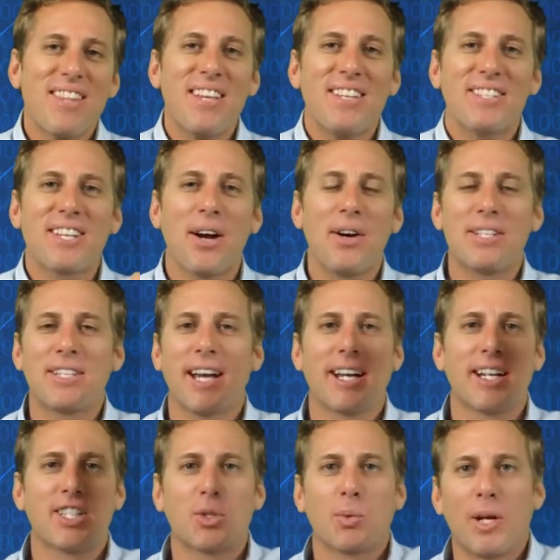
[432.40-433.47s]
So he's like,
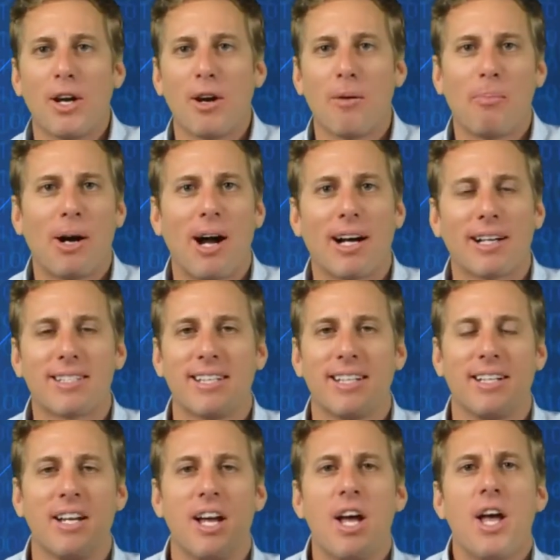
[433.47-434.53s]
it's $300,
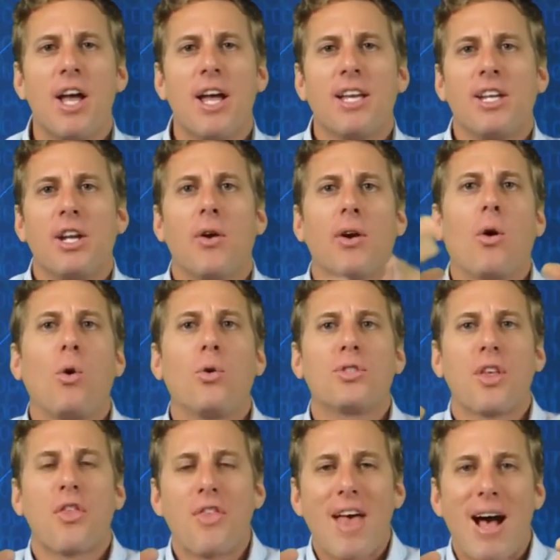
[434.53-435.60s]
and it holds
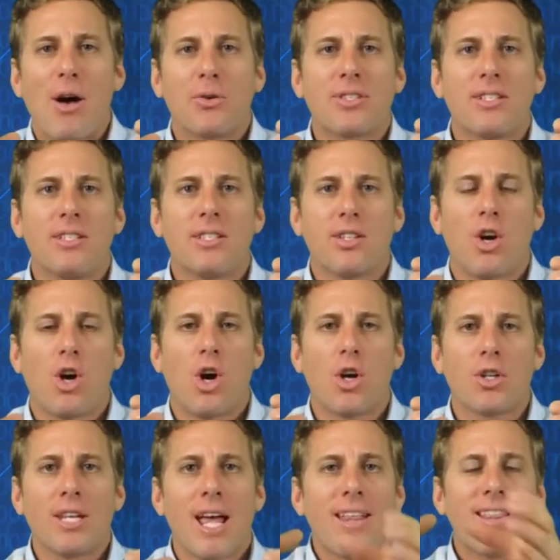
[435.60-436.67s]
1,000
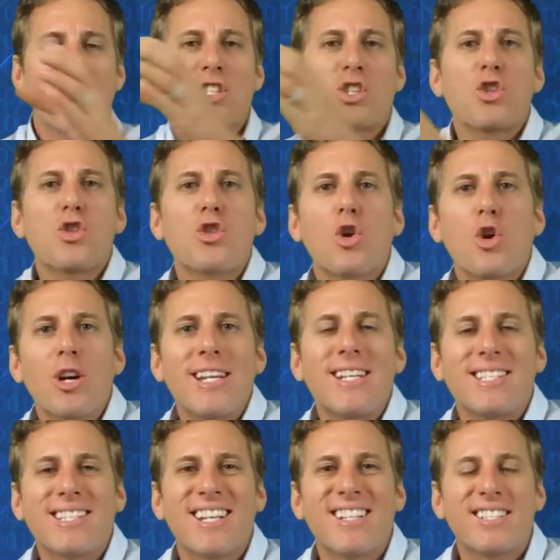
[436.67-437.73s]
songs. That's 30
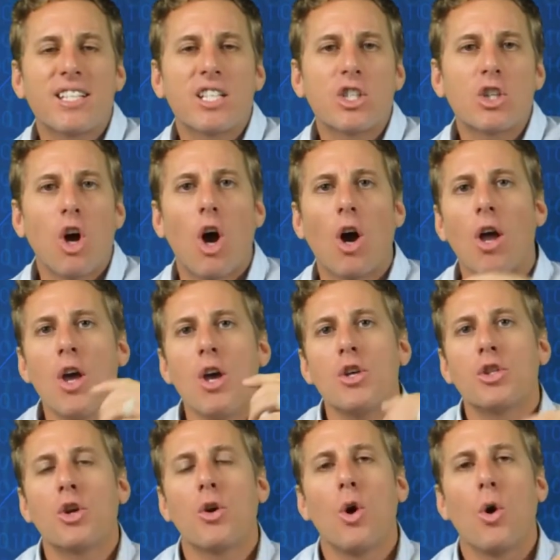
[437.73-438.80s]
cents a song.
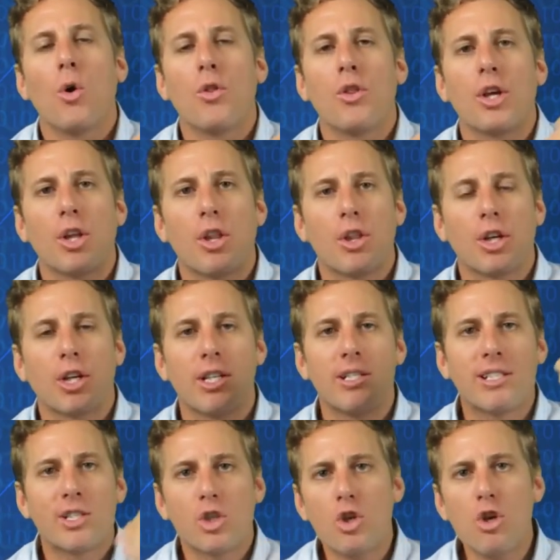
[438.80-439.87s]
So the
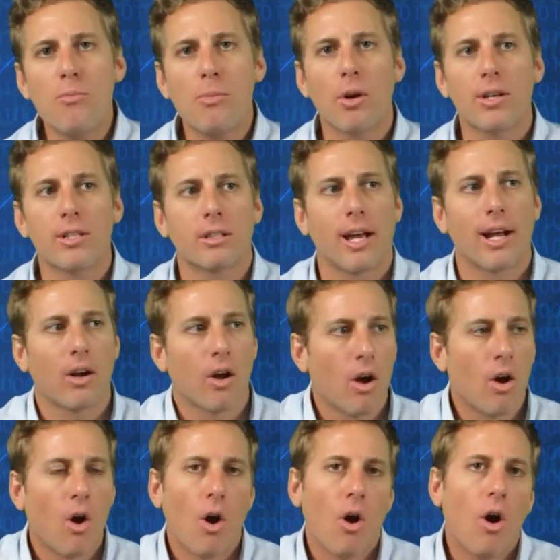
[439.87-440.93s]
consumer is like,
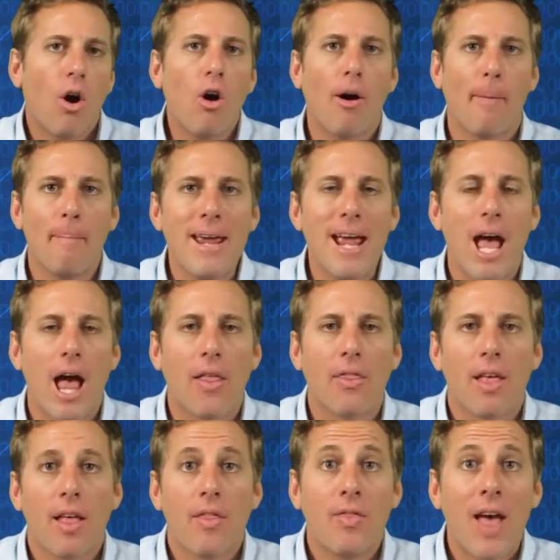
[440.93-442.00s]
oh man,
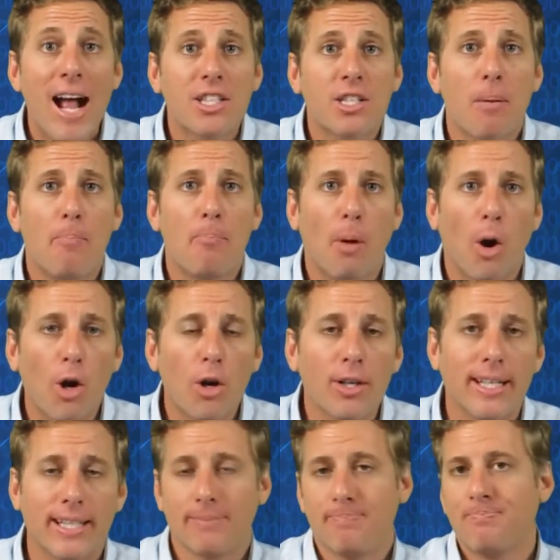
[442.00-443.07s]
that's a
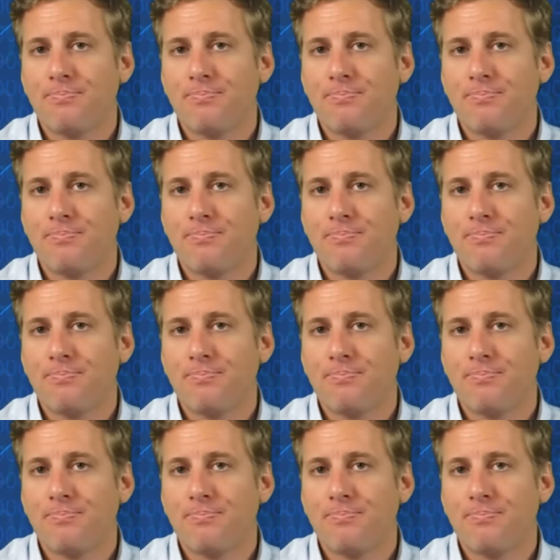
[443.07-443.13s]
bargain.